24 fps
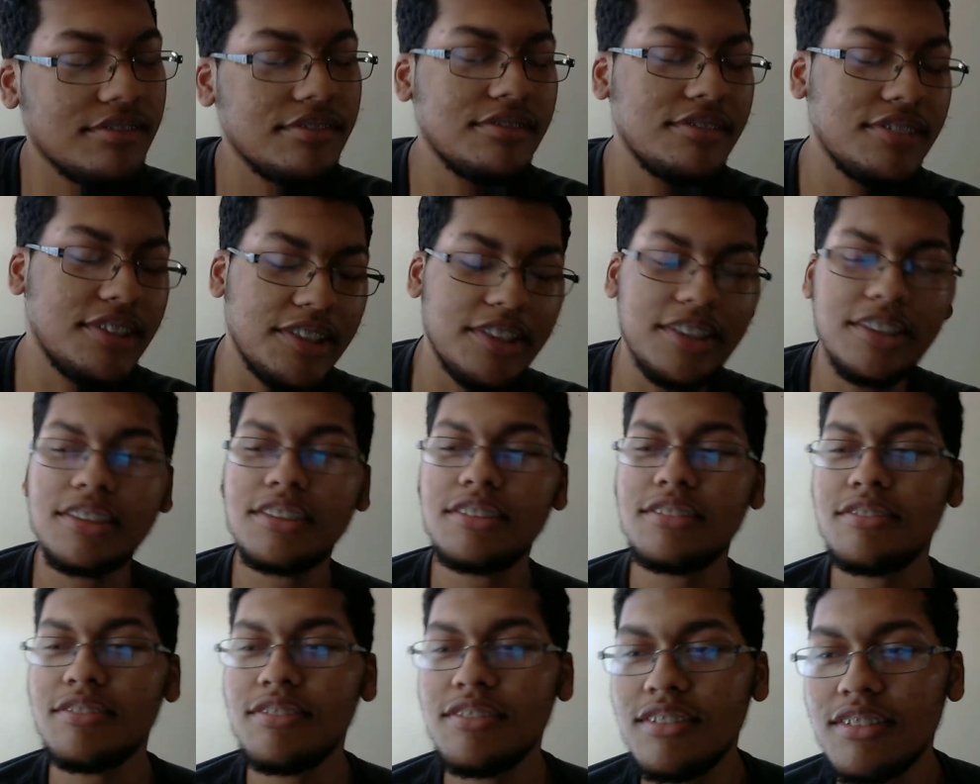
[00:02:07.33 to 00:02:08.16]
Alright.
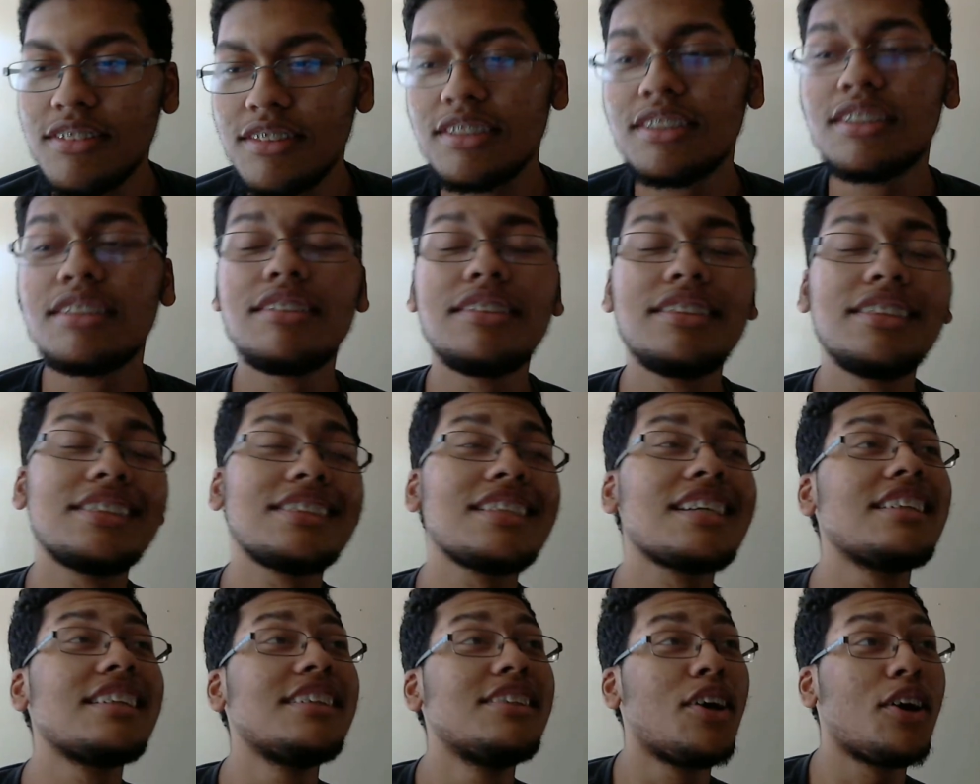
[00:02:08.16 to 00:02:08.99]
You
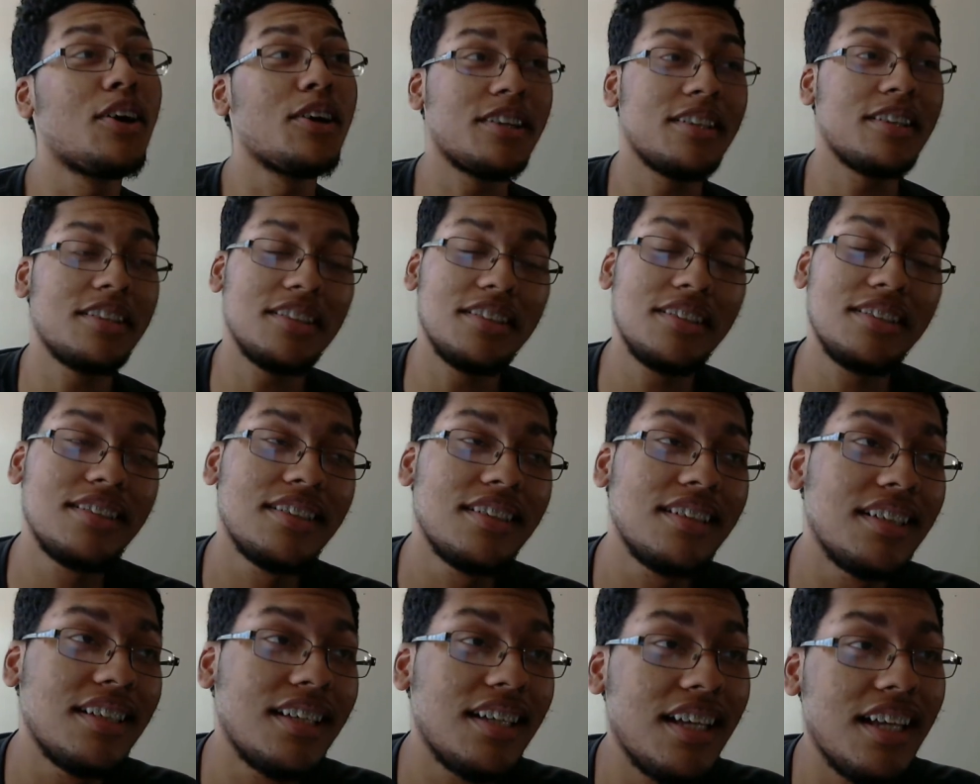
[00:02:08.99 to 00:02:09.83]
said darker,
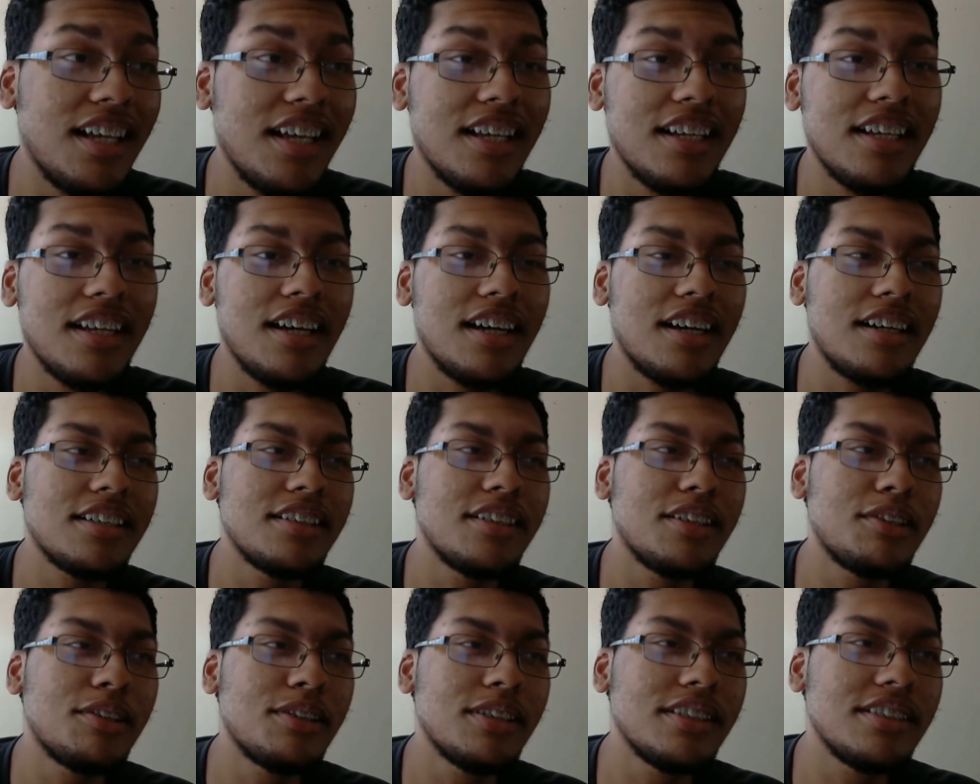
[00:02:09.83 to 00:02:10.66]
and I
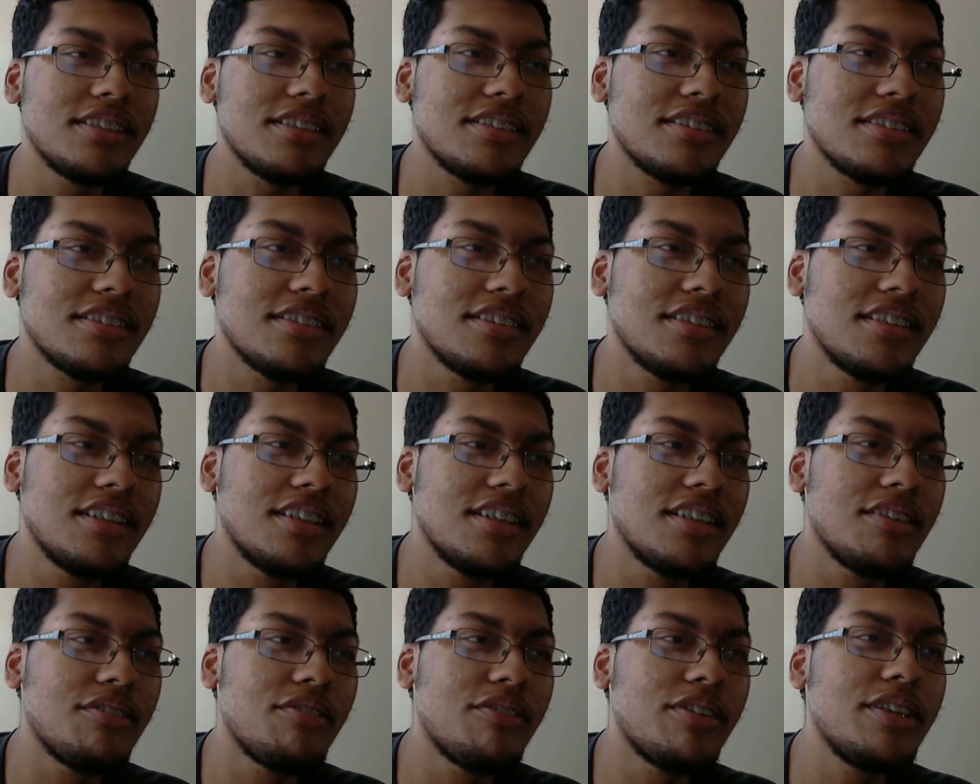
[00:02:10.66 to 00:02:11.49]
noticed
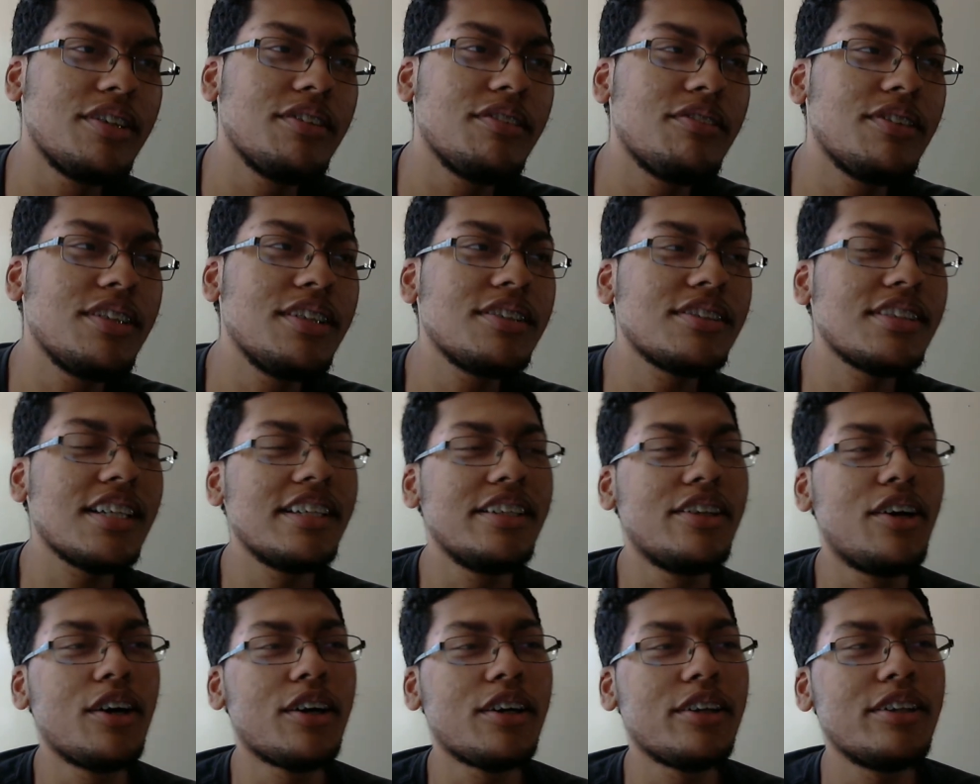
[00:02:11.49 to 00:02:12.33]
when you say
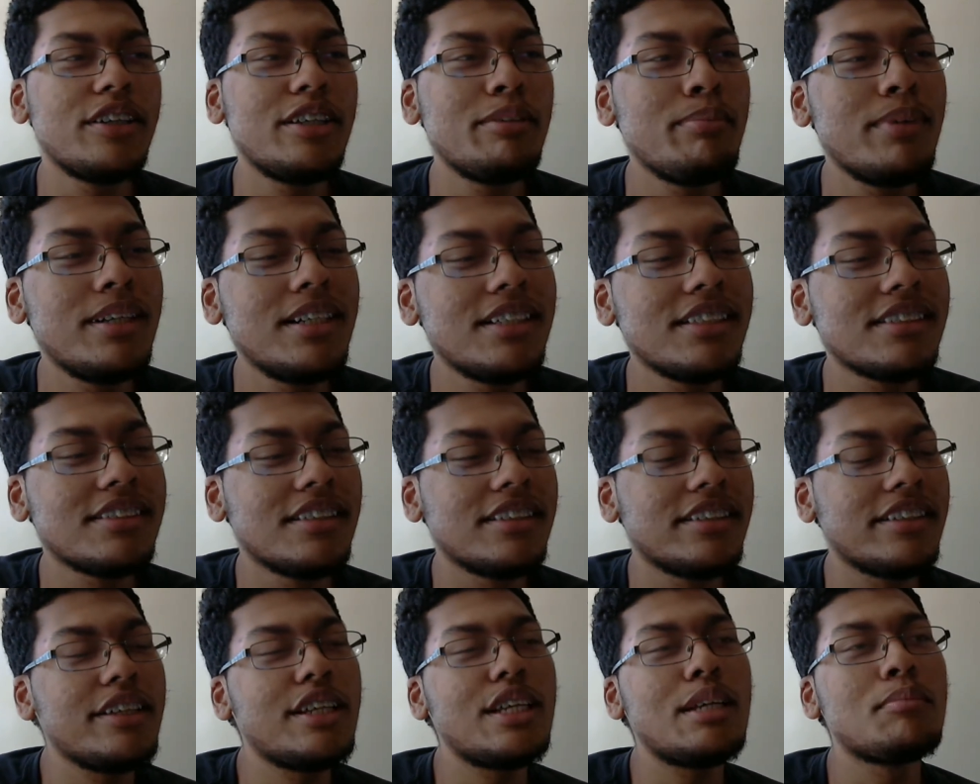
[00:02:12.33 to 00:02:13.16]
darker, do you mean just the
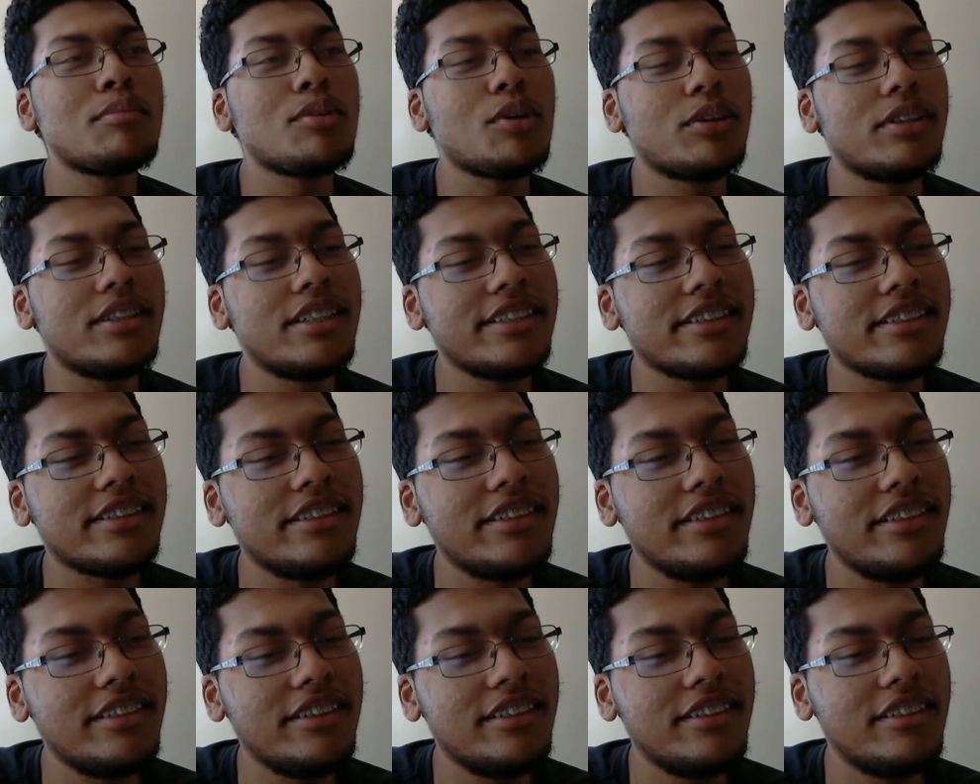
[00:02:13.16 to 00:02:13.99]
themes or just
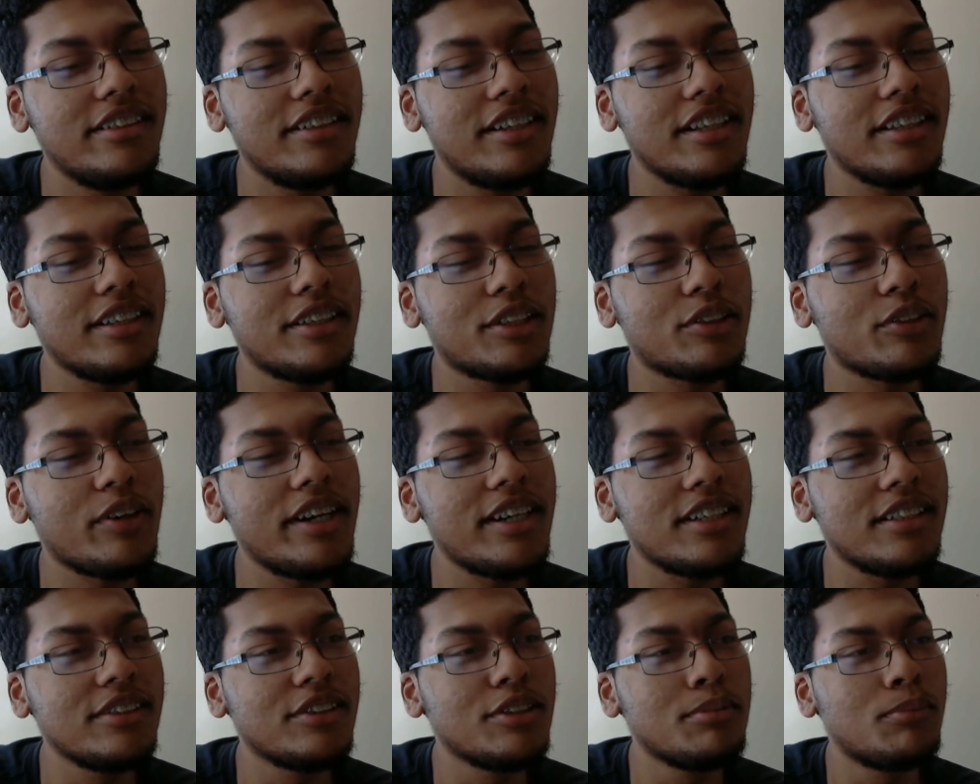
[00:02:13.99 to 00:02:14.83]
the
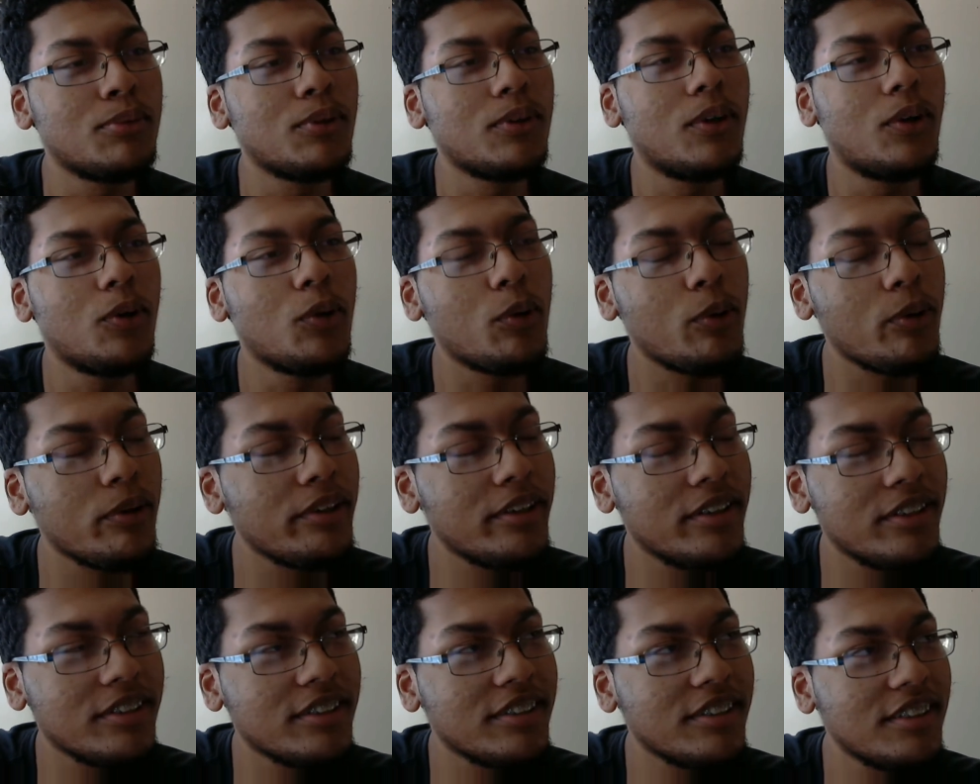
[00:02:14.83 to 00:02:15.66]
illustrations are more
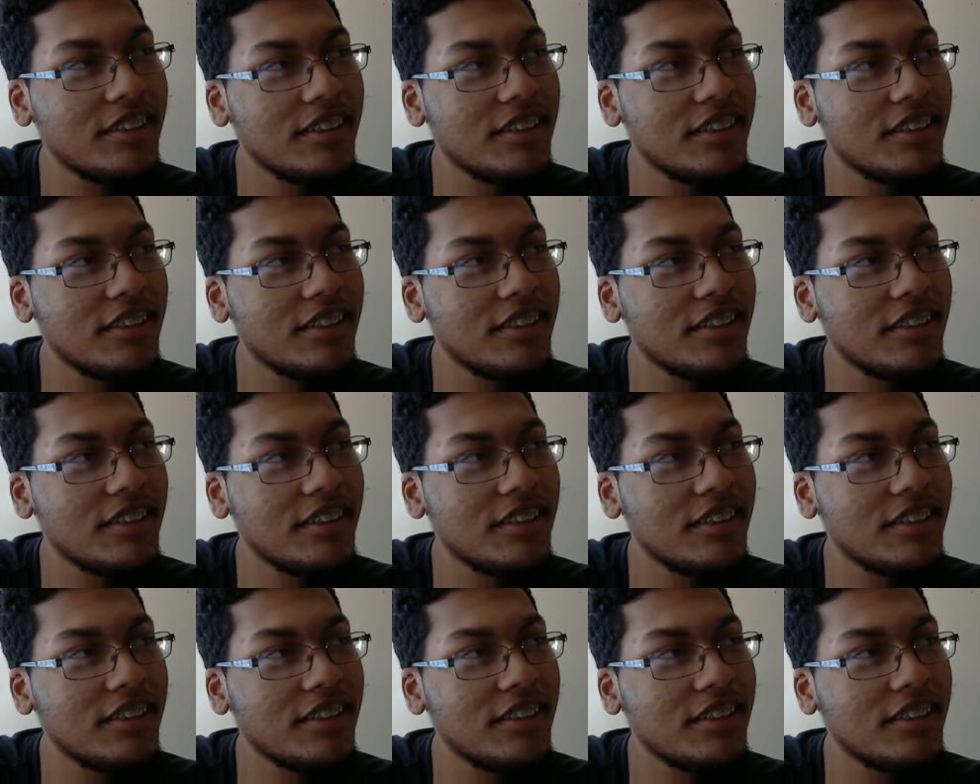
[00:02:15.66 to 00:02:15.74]
gorier?